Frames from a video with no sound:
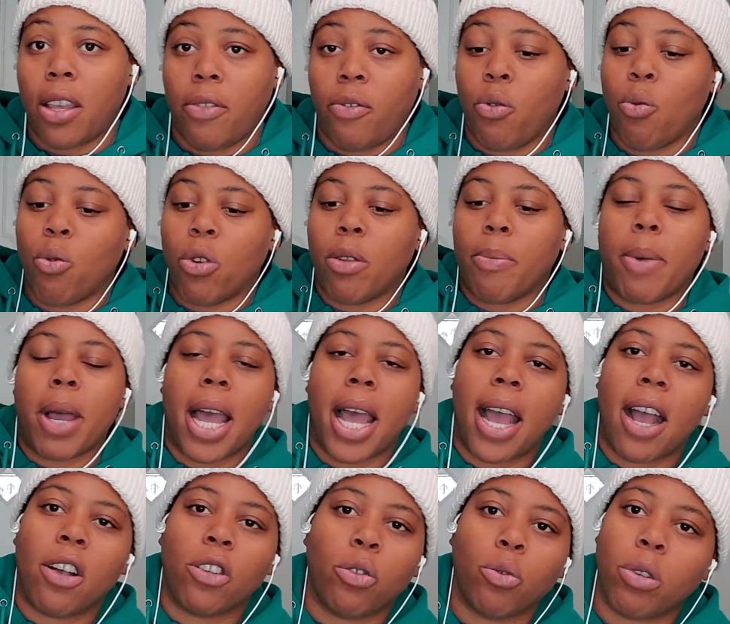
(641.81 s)
you want to buy a
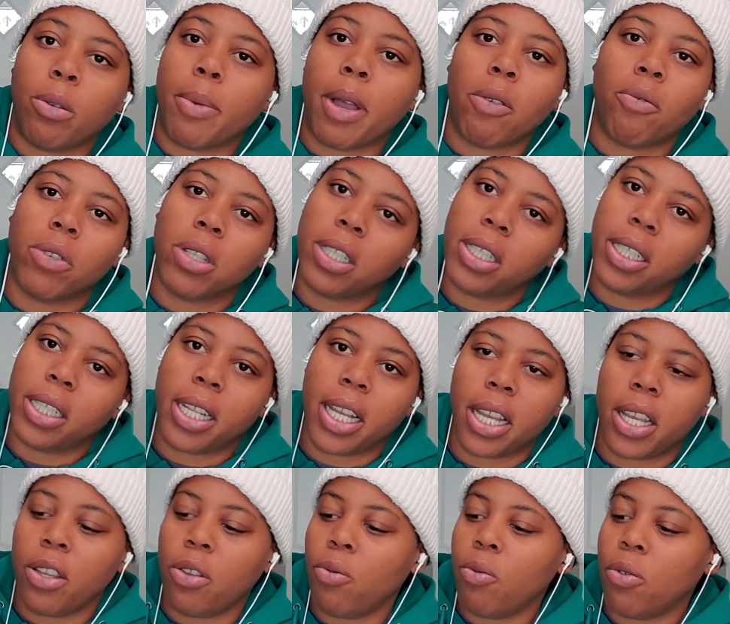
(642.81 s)
house, you want to buy real
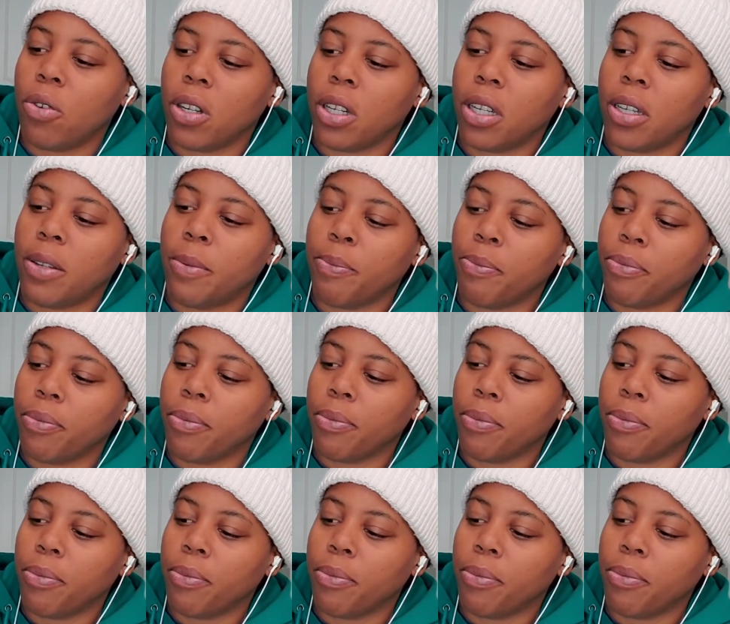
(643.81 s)
estate, you want to